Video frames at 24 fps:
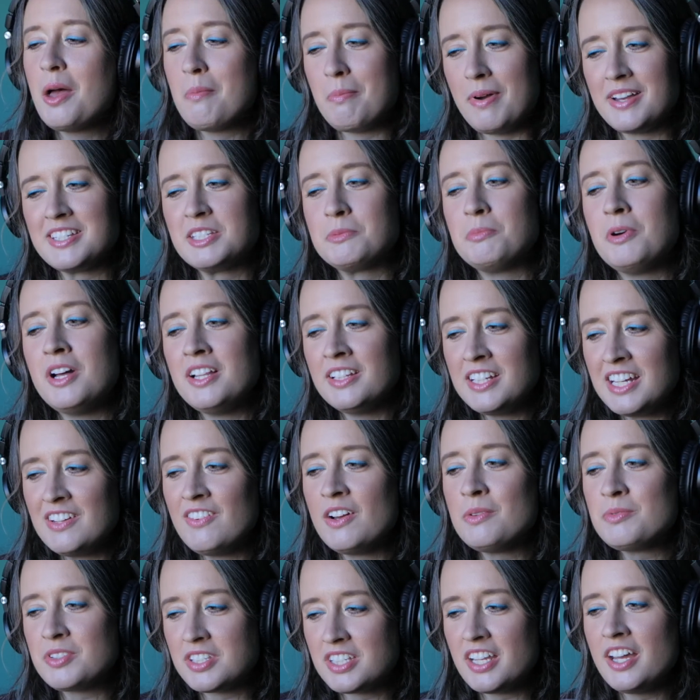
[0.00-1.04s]
Best believe
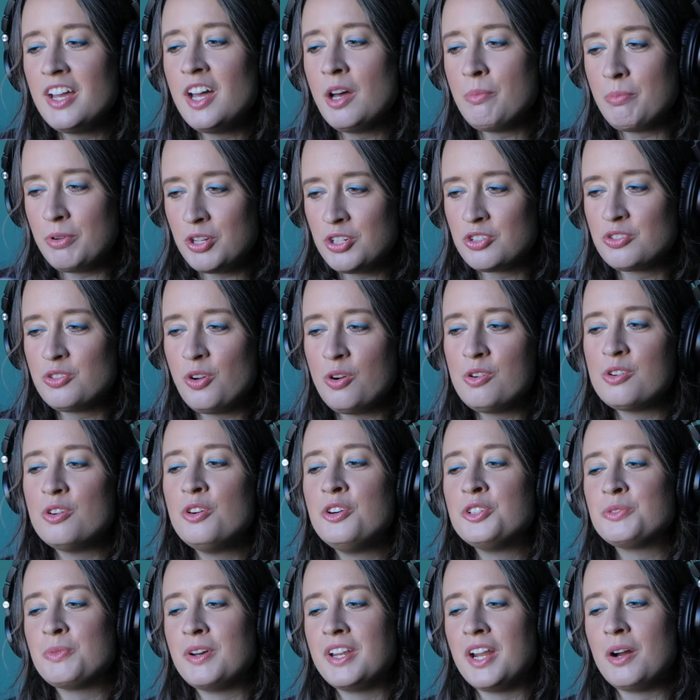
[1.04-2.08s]
I'm still
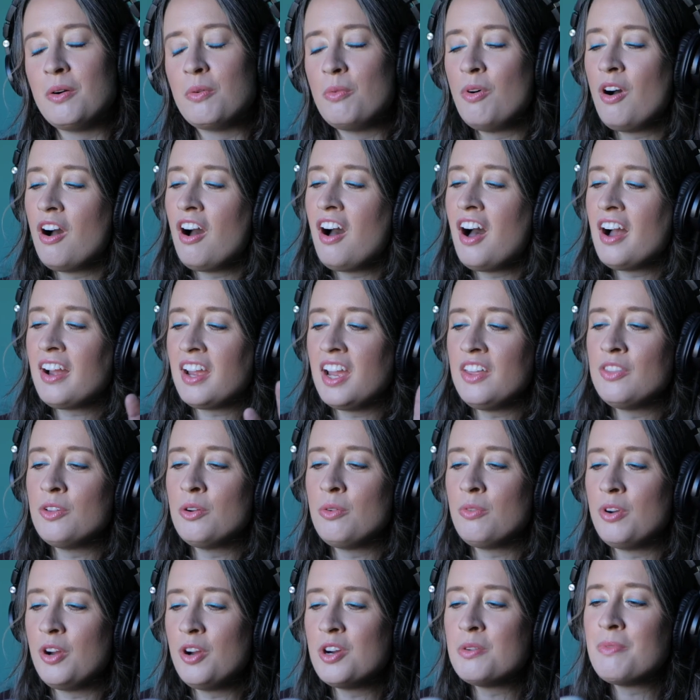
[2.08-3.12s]
bejeweled. When I walk in the
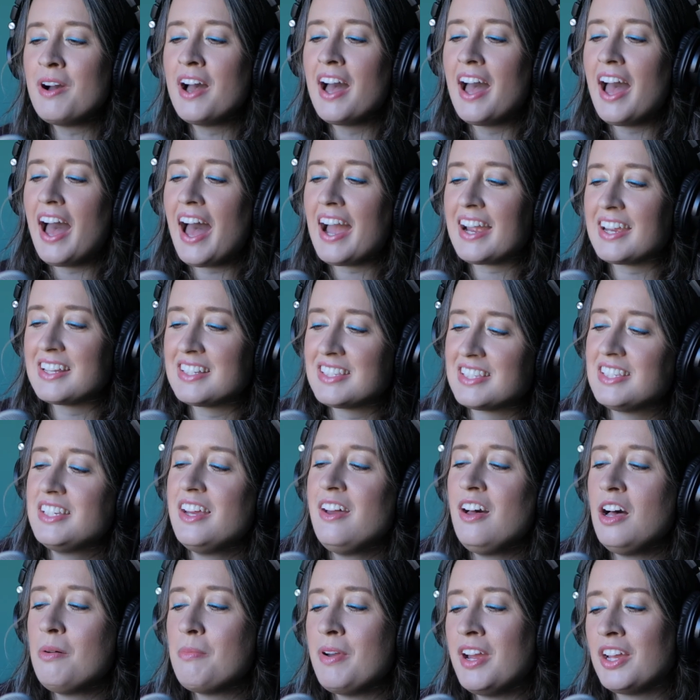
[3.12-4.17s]
room, I can
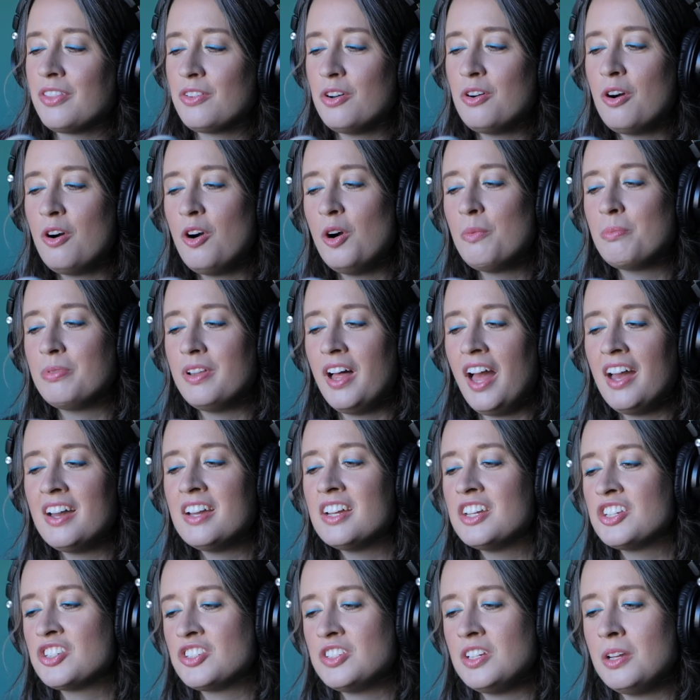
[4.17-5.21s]
still make the whole
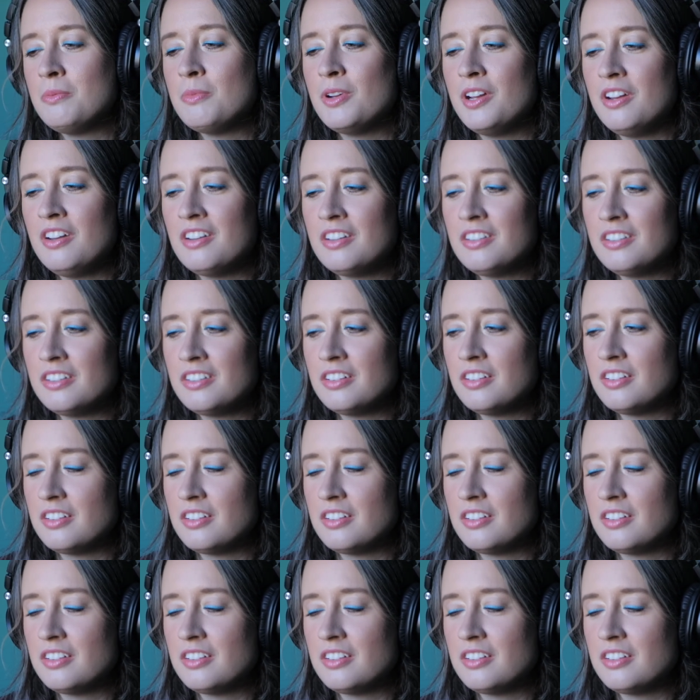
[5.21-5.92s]
place shimmer.